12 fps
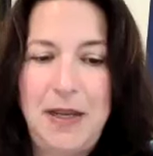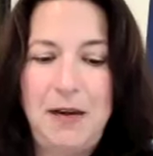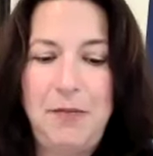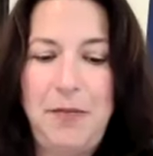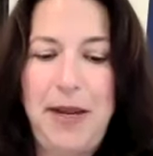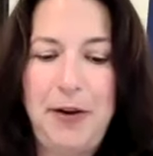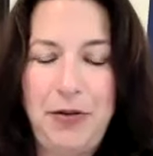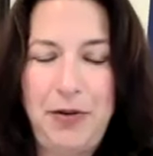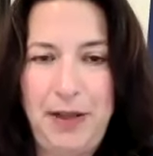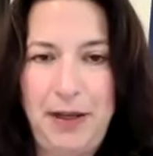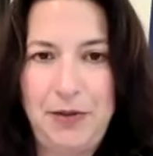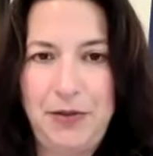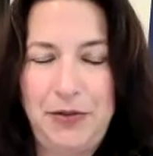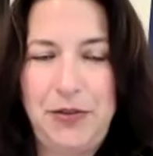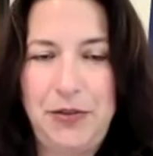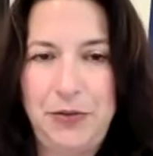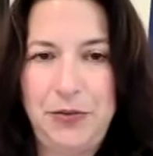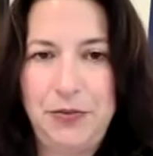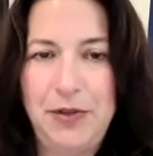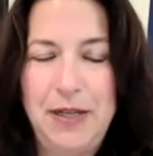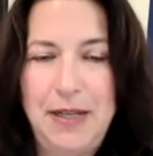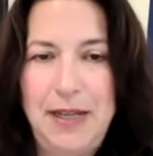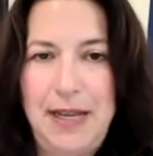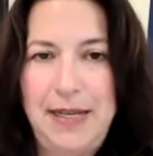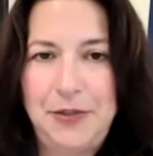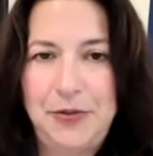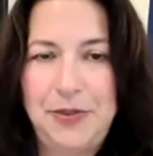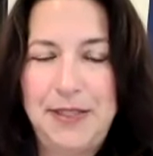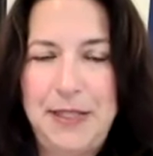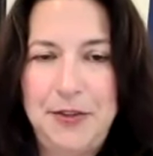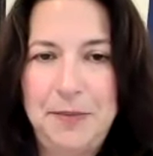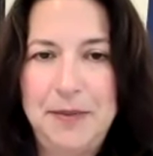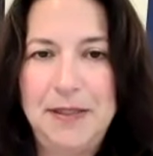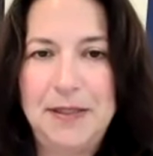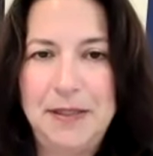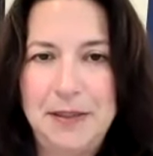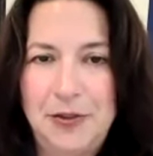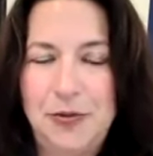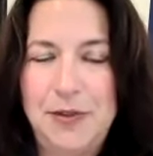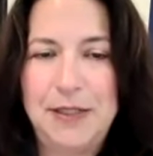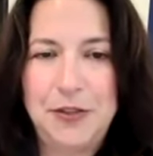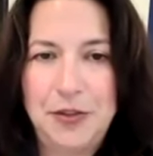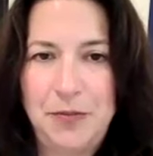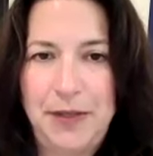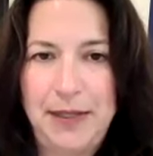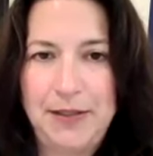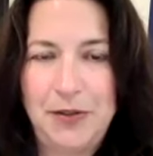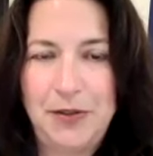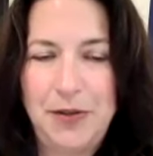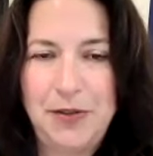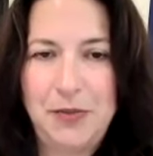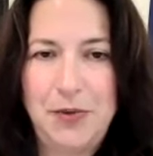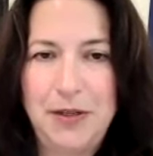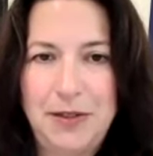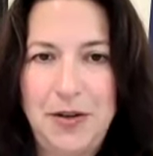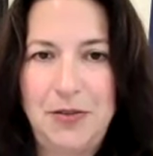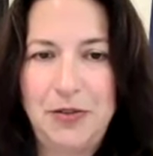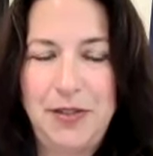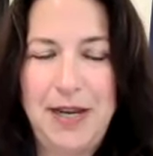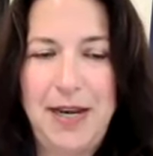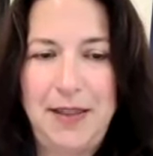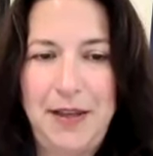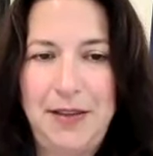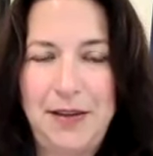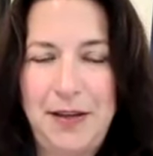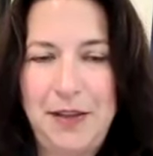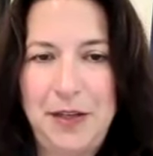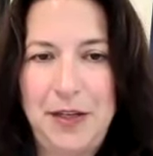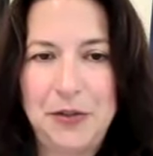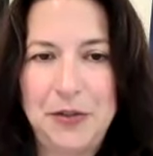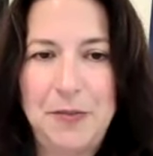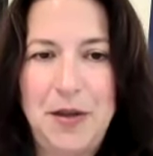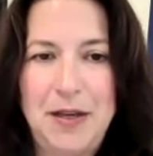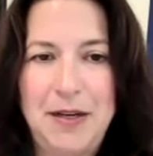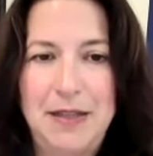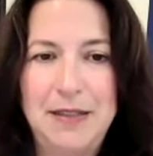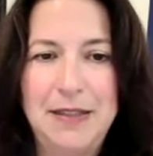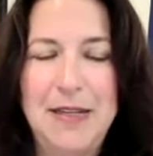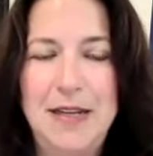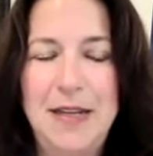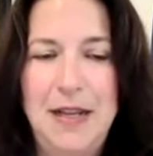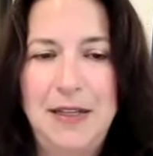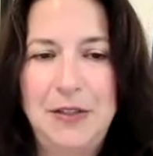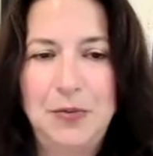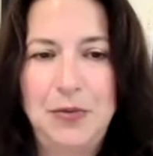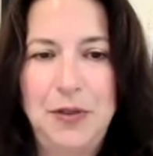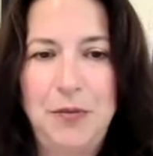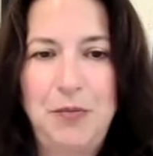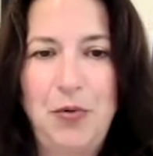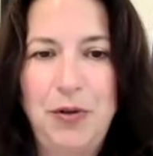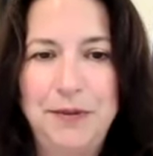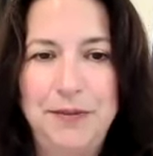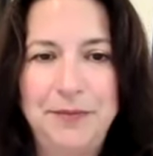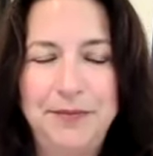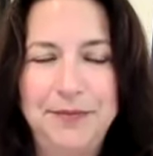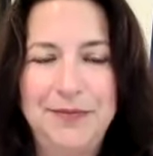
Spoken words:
in parallel to a strategic business transition plan. So I just want to acknowledge that. I think you're spot on. It's really important.